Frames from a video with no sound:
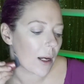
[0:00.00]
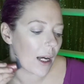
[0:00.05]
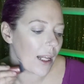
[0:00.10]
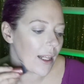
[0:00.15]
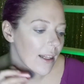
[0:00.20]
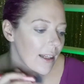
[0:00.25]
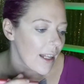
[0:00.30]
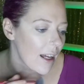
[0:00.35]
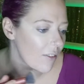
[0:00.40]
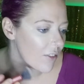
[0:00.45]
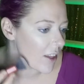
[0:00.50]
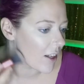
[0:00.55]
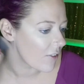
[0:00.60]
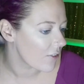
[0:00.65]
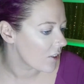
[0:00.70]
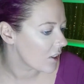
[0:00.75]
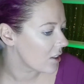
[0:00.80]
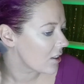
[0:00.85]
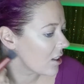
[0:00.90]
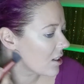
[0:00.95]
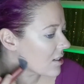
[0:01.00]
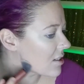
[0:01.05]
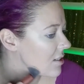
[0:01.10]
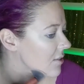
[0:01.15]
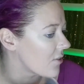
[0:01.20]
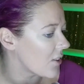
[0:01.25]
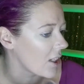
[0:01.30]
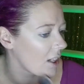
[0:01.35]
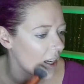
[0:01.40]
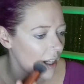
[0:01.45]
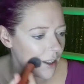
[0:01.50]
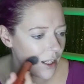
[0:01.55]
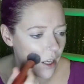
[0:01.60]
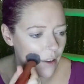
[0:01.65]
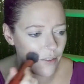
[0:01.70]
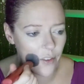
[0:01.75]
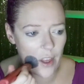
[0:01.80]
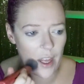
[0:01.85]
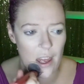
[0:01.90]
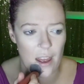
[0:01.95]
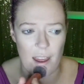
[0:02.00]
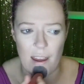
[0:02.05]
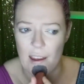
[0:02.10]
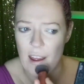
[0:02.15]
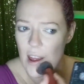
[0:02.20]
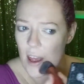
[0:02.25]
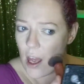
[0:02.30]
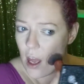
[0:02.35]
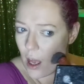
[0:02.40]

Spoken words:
I love their philosophy. I love their